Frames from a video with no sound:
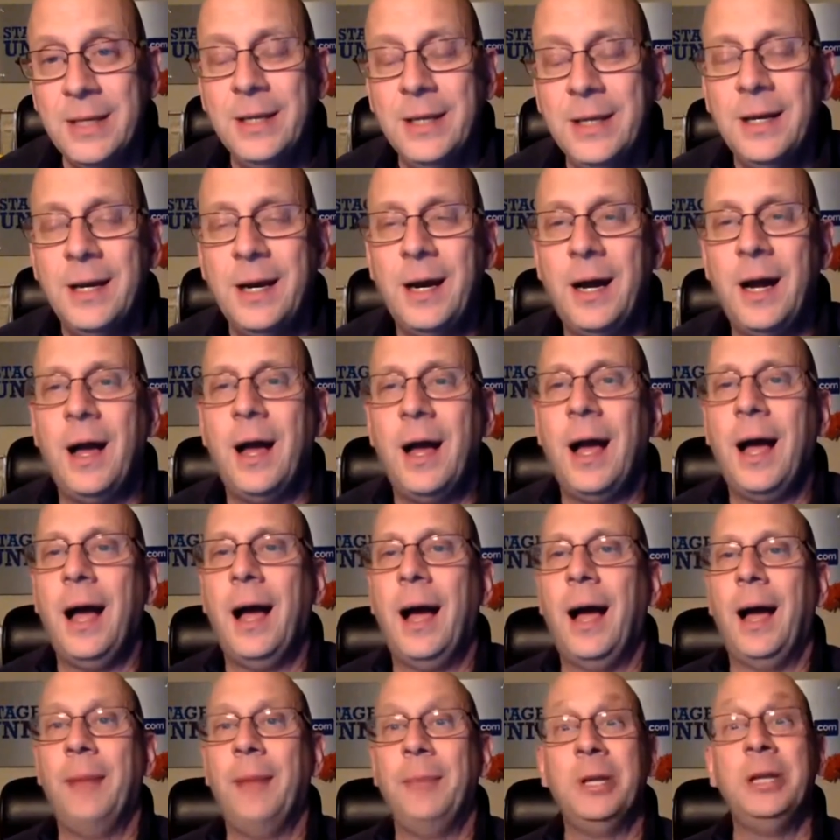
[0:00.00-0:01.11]

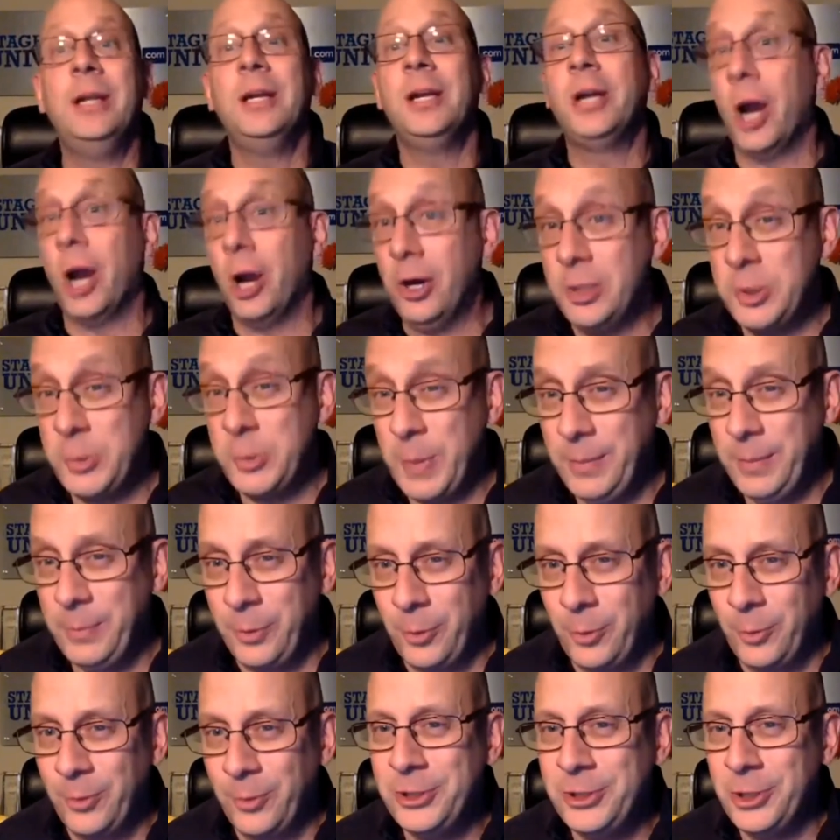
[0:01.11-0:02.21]
I'm going to encourage
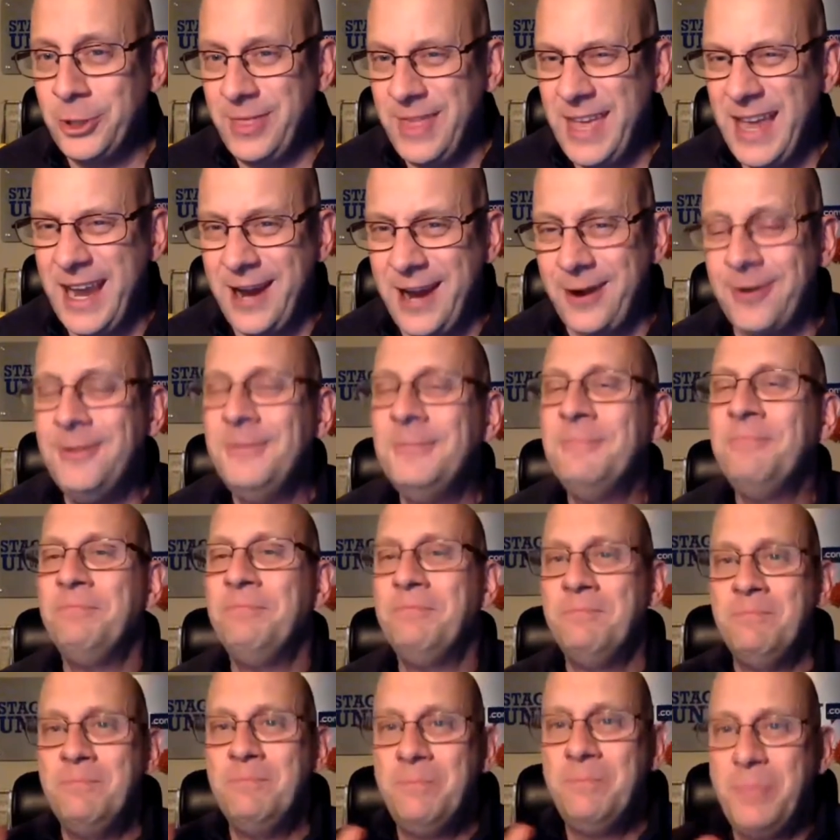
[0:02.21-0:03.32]
people when you're there,
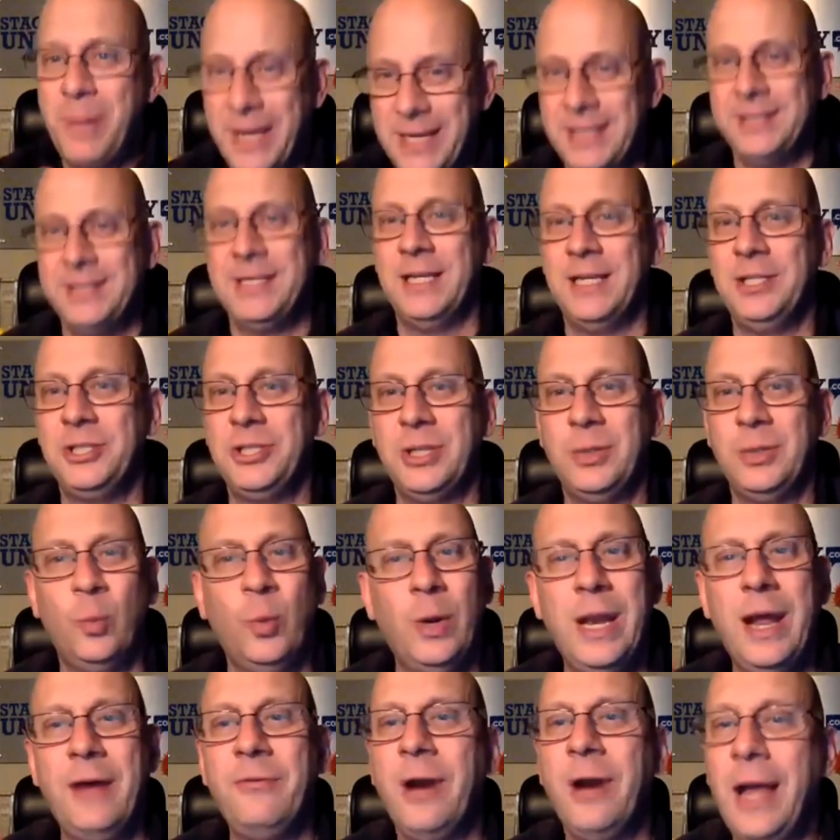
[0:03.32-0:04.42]
pay attention.
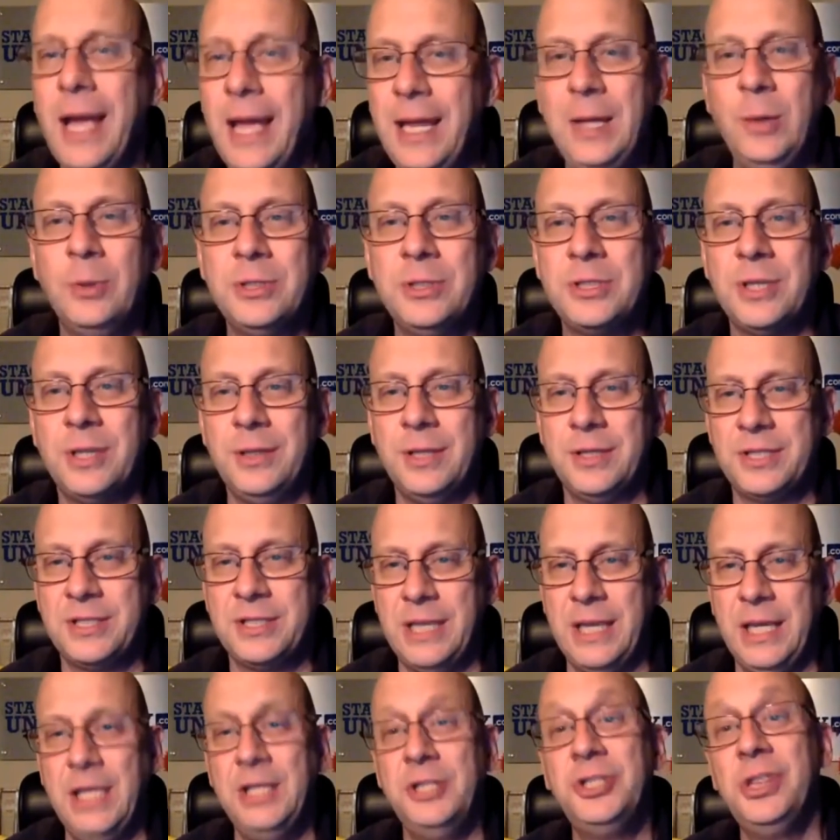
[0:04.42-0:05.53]
Whenever anyone's on the
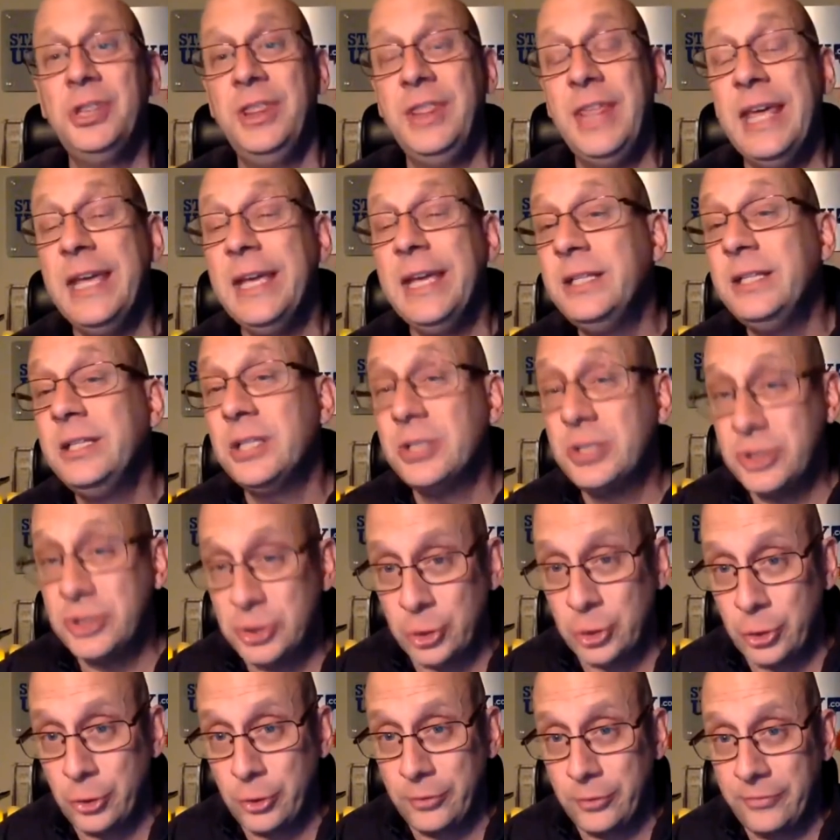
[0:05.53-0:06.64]
stage, they
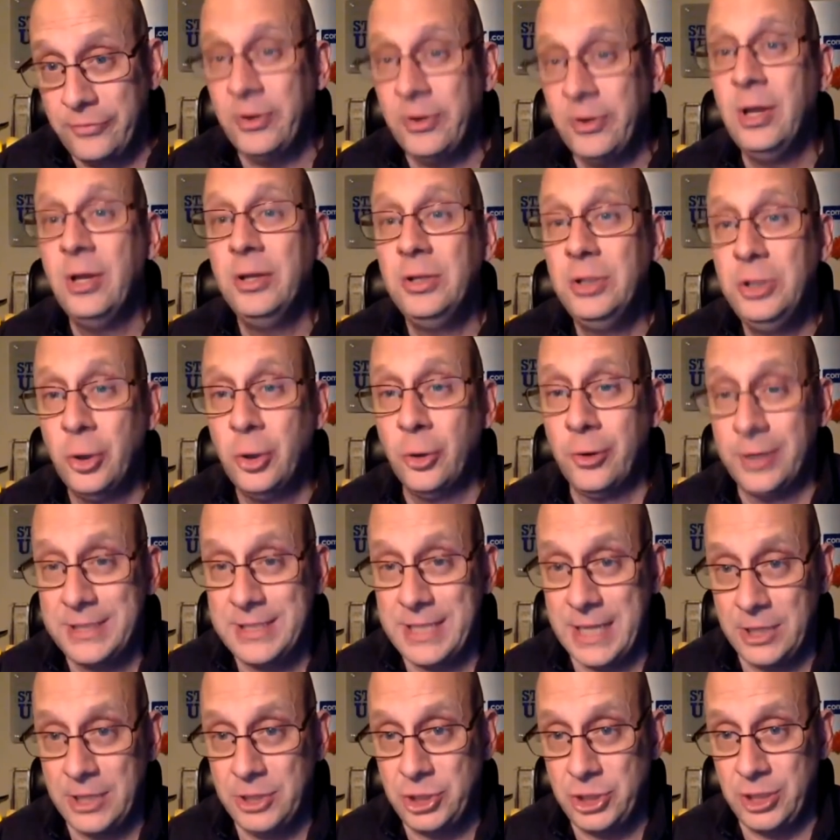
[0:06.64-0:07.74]
deserve your
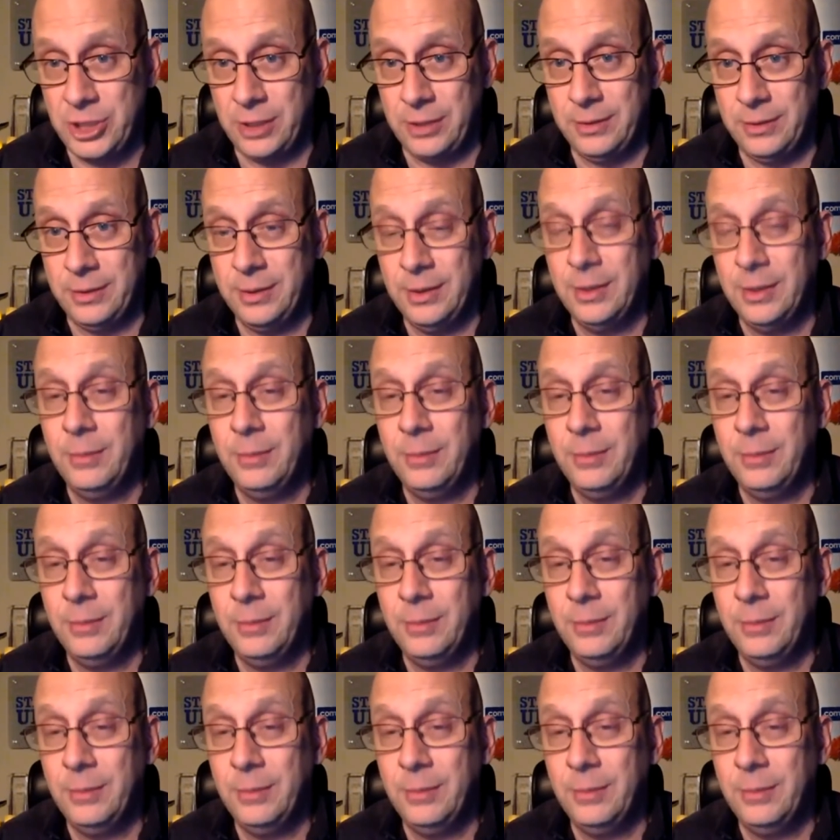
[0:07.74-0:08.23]
attention.